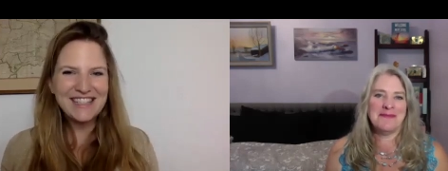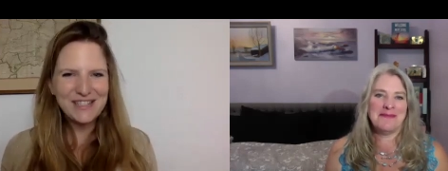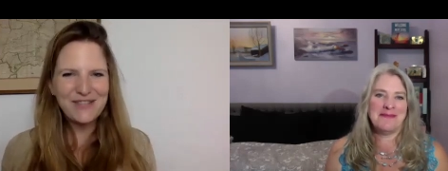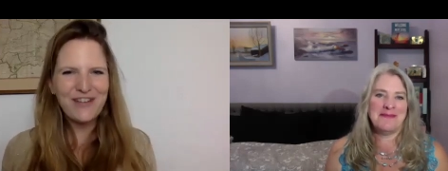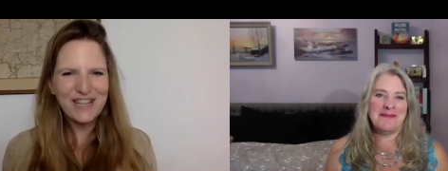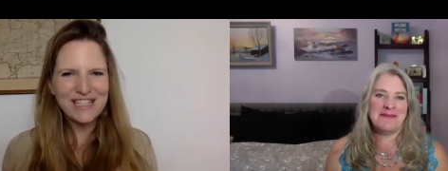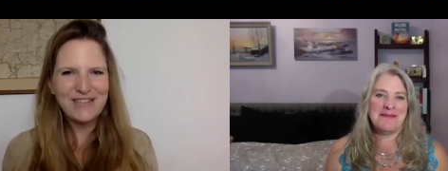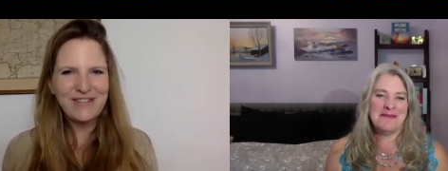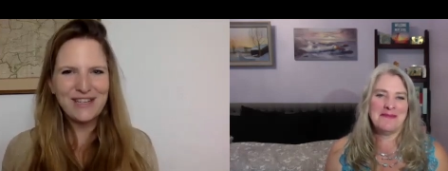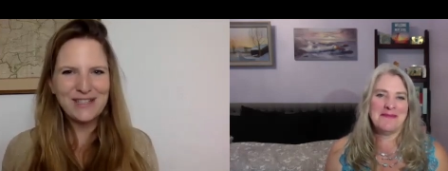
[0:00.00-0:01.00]
Speaker 1: such a fun
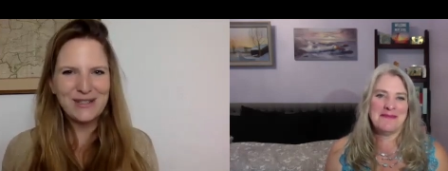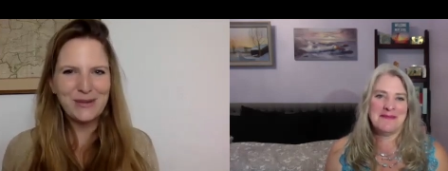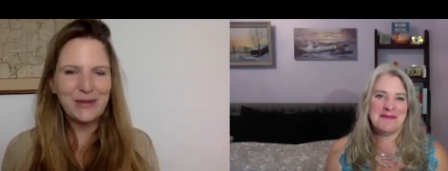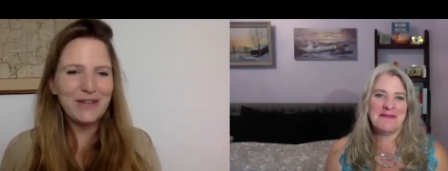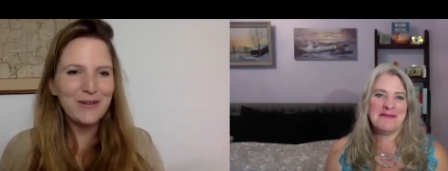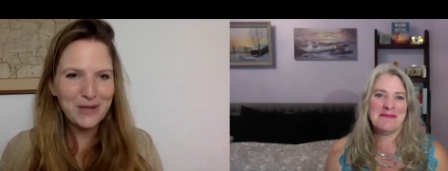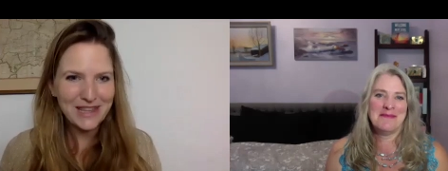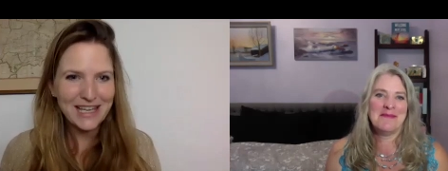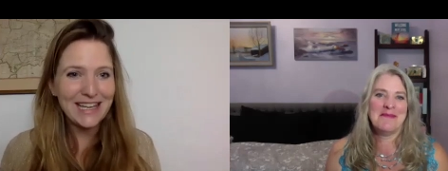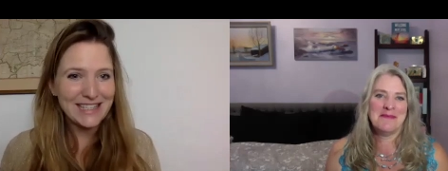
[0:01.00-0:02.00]
activity to do, even
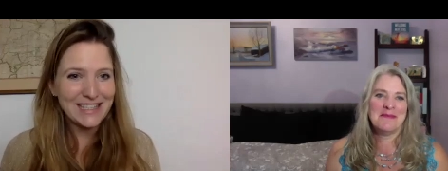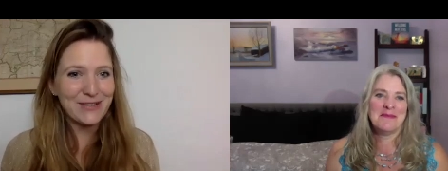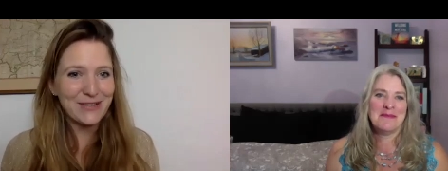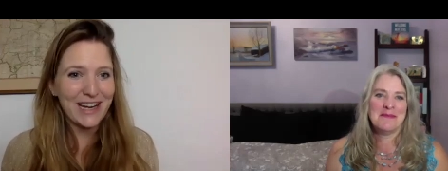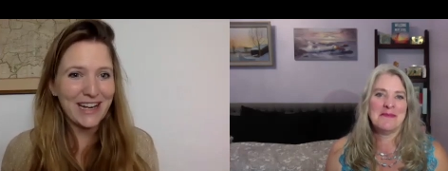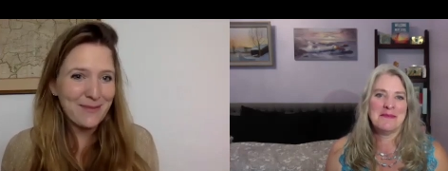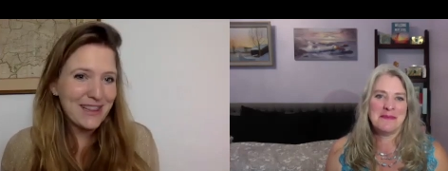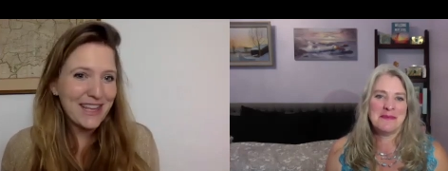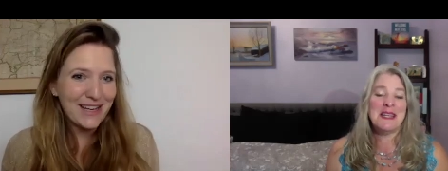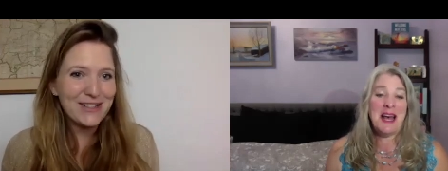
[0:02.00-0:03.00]
with kids, right? I
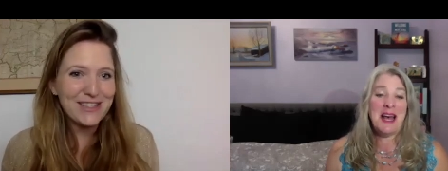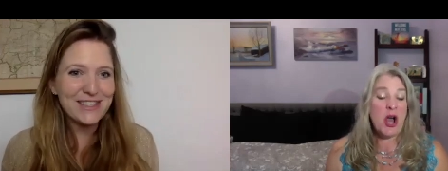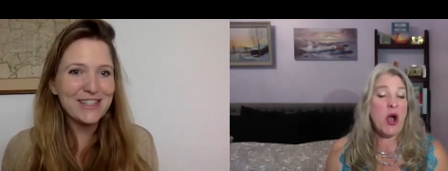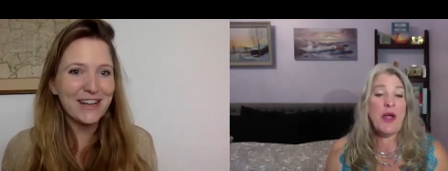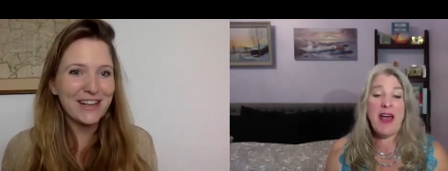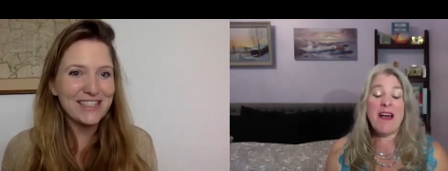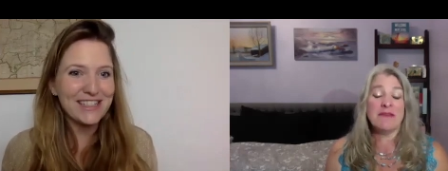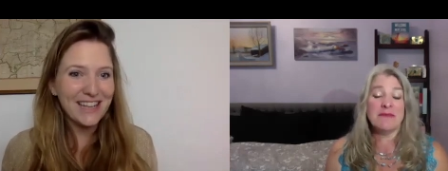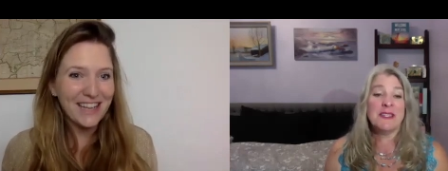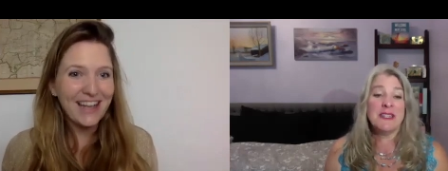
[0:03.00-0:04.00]
mean, they could start, oh,
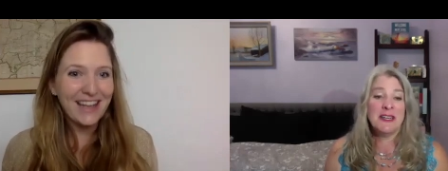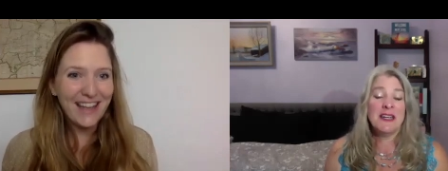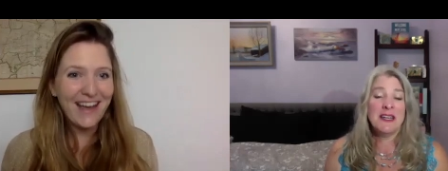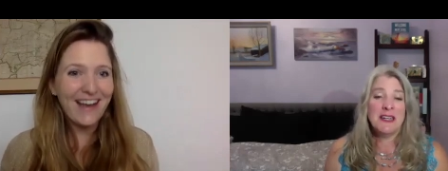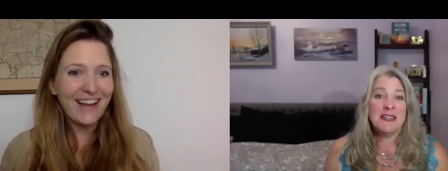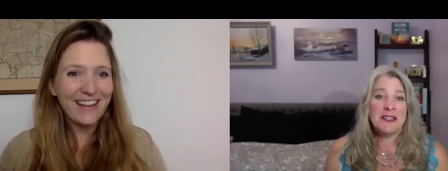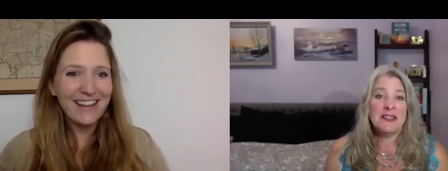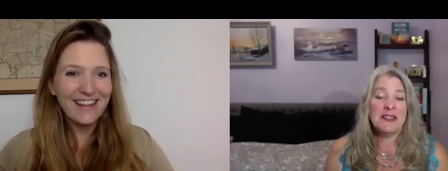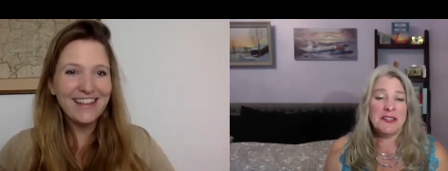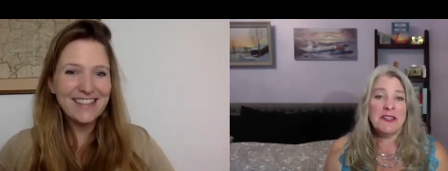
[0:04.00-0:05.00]
yeah.
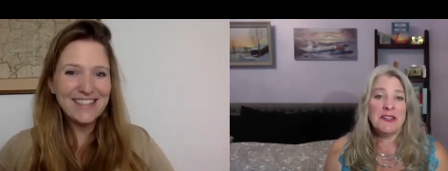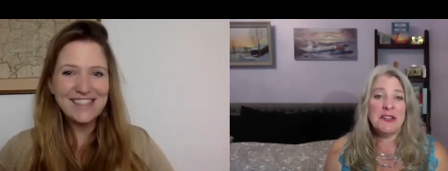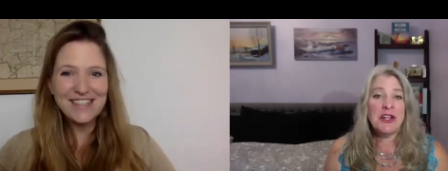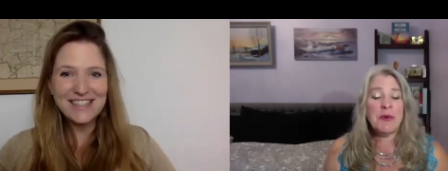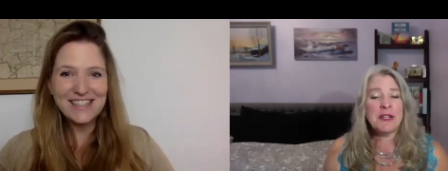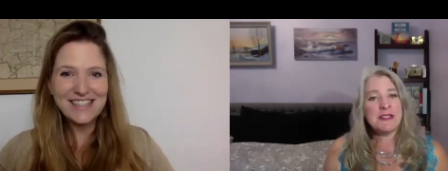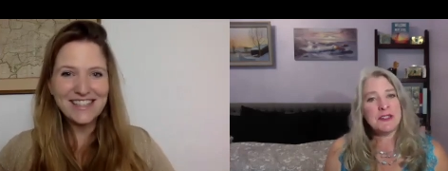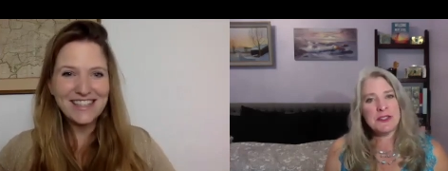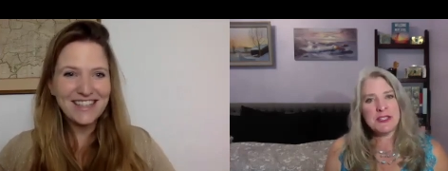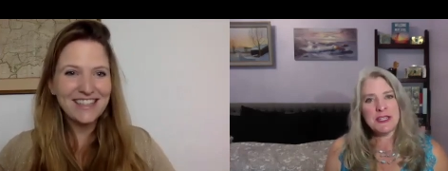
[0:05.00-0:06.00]
you know, it's
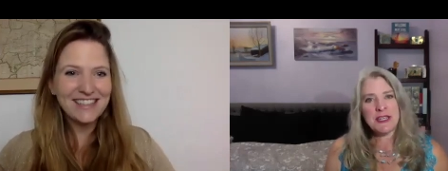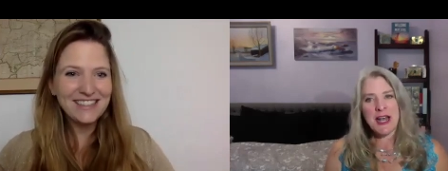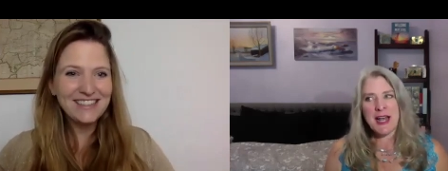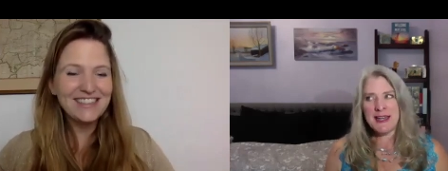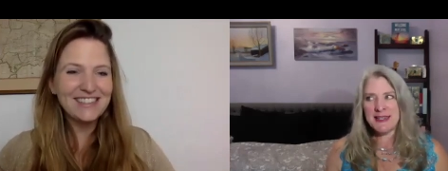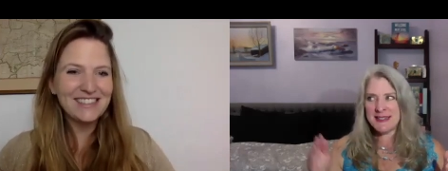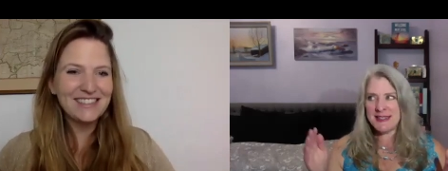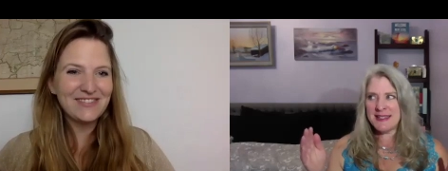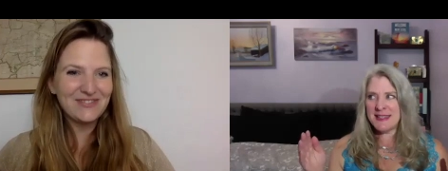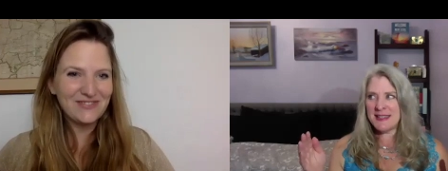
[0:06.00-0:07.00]
interesting
Speaker 2: interesting. I
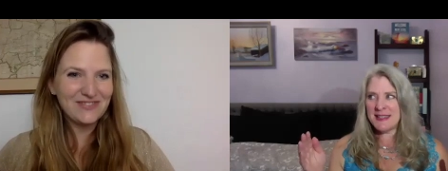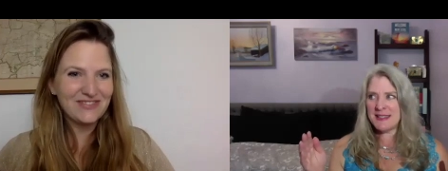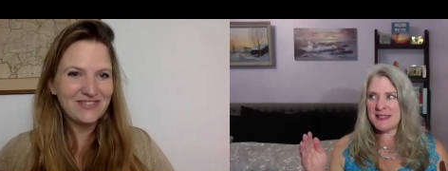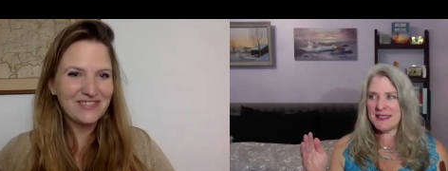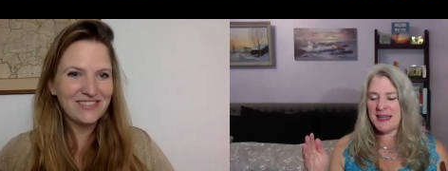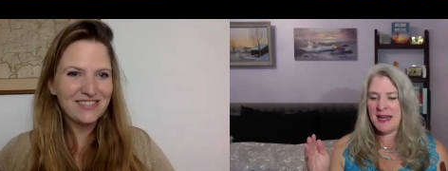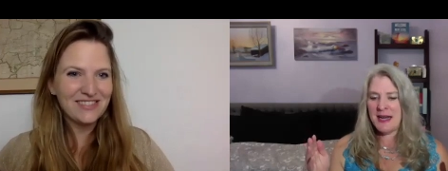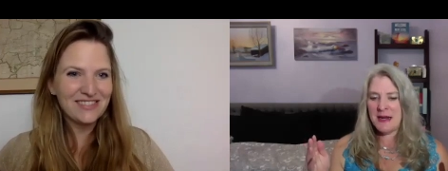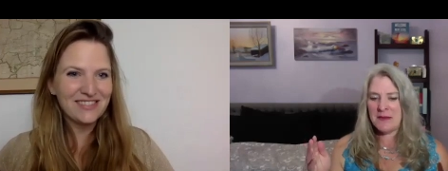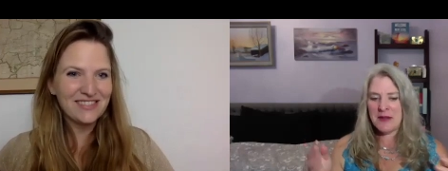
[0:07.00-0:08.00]
did this
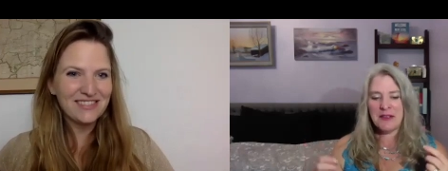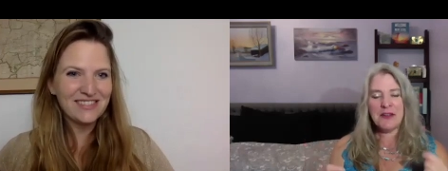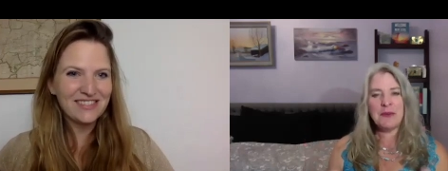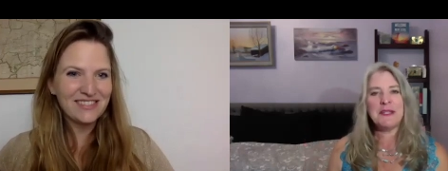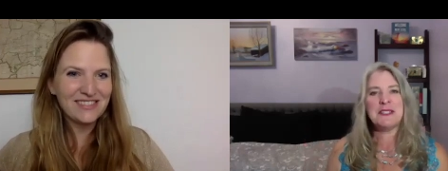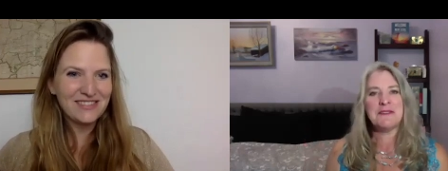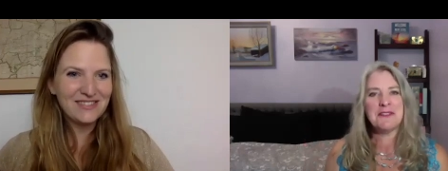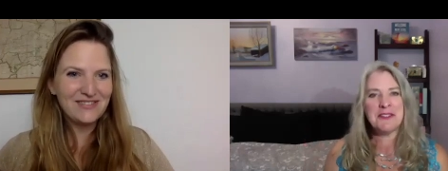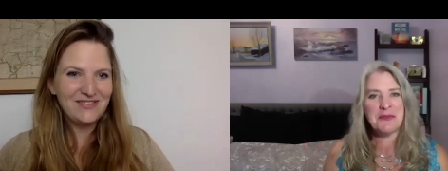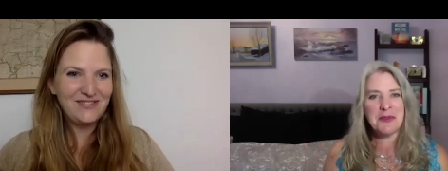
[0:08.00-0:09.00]
uh, a little bit
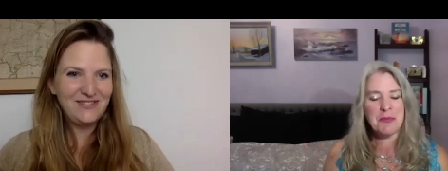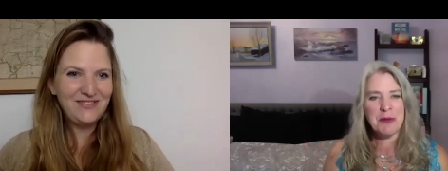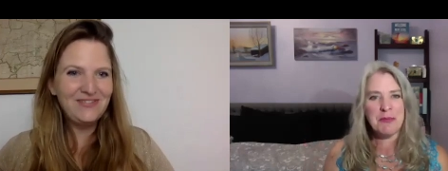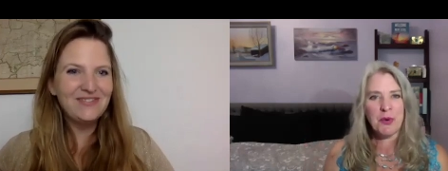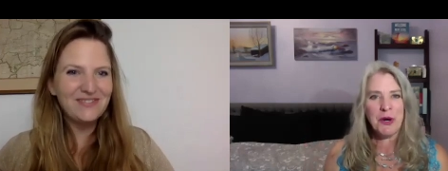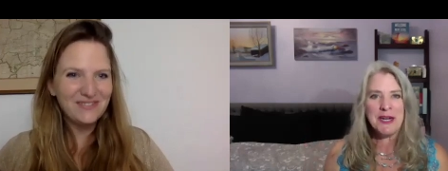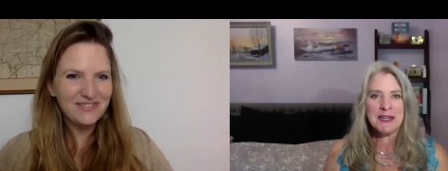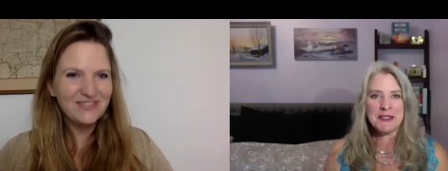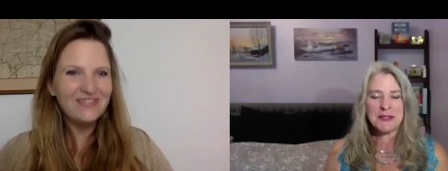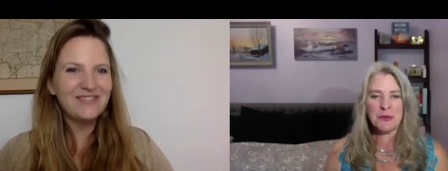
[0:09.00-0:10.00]
differently with my
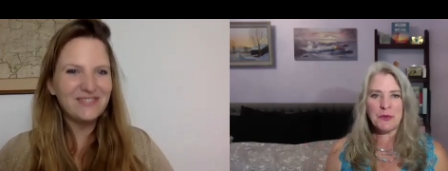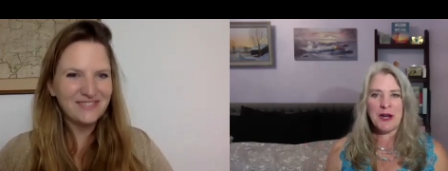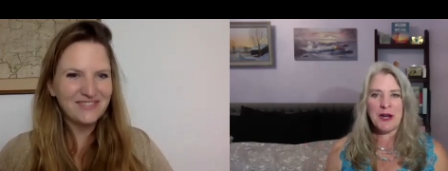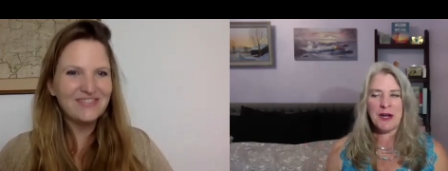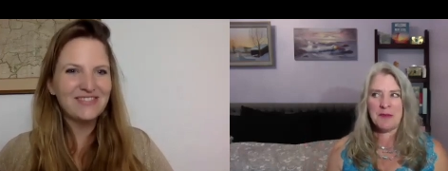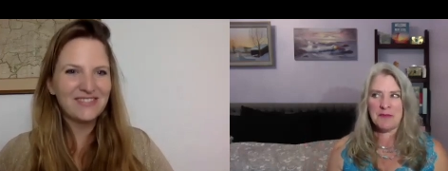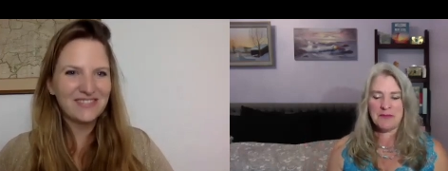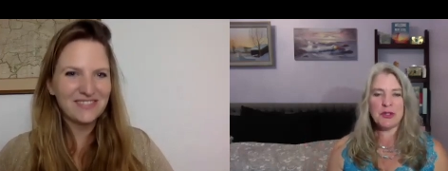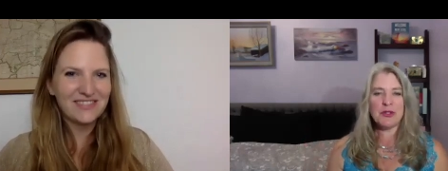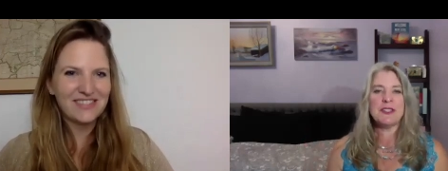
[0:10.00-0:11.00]
boys um,
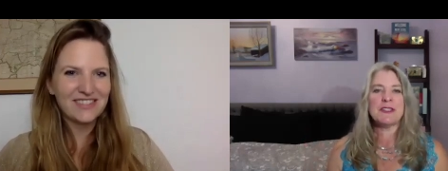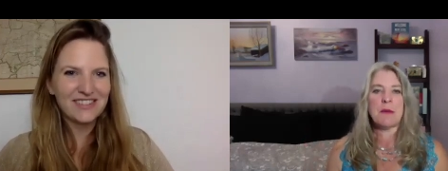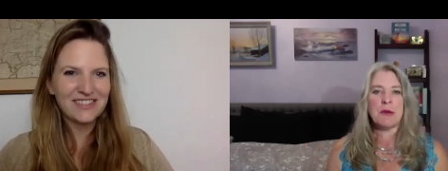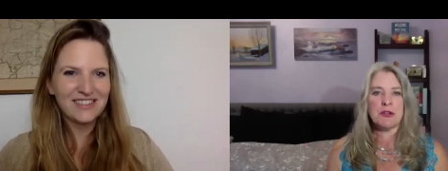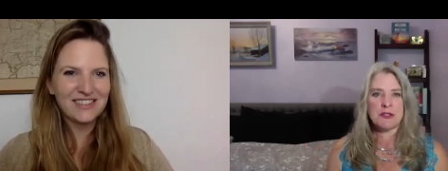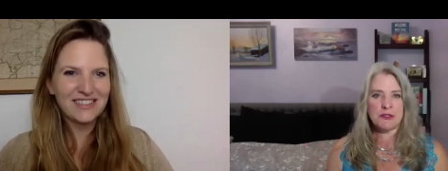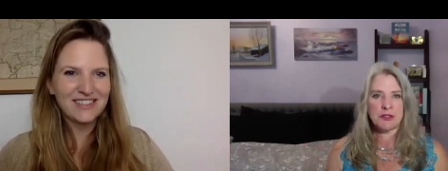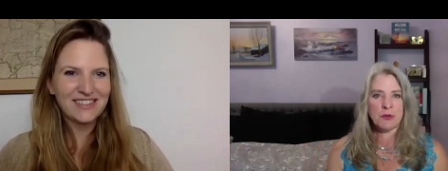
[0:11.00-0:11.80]
during the summers. So